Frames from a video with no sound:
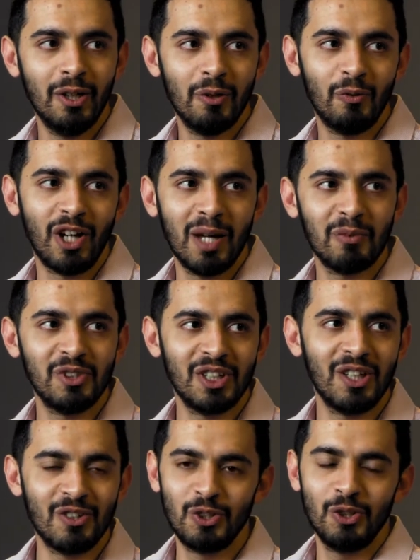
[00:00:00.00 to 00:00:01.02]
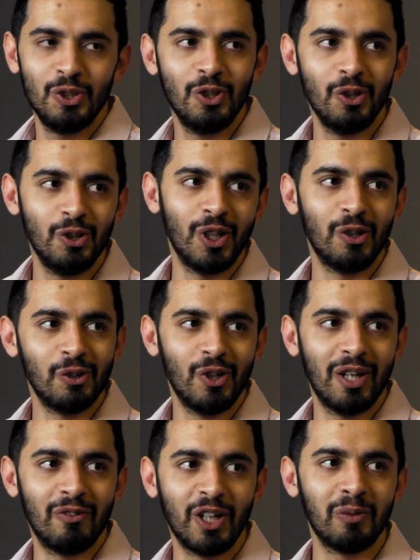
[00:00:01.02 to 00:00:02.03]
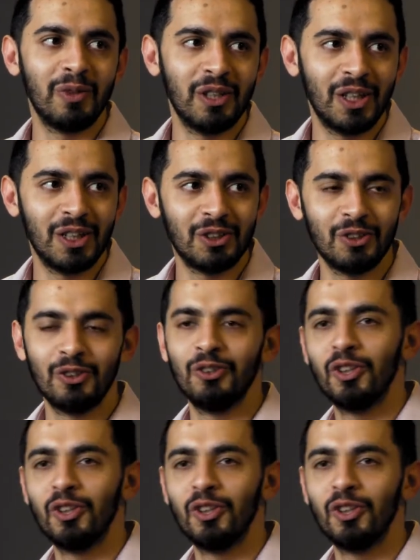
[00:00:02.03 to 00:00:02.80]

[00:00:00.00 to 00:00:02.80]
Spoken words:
What happens here is you have recommendation,